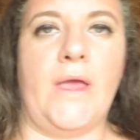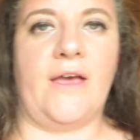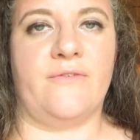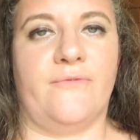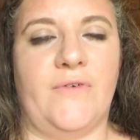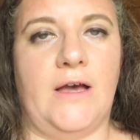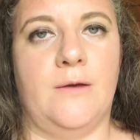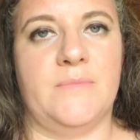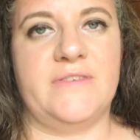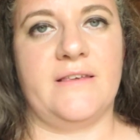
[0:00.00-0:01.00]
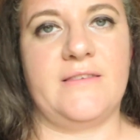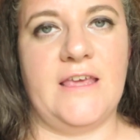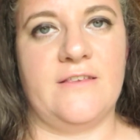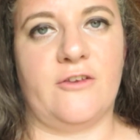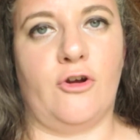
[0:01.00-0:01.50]
We have um, six
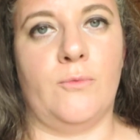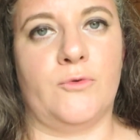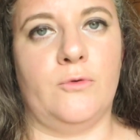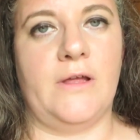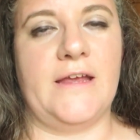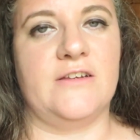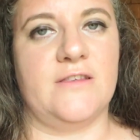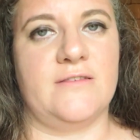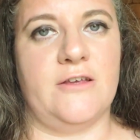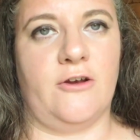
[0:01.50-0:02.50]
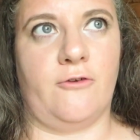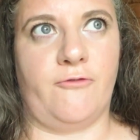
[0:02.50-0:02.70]
kids that are homeschool age this year,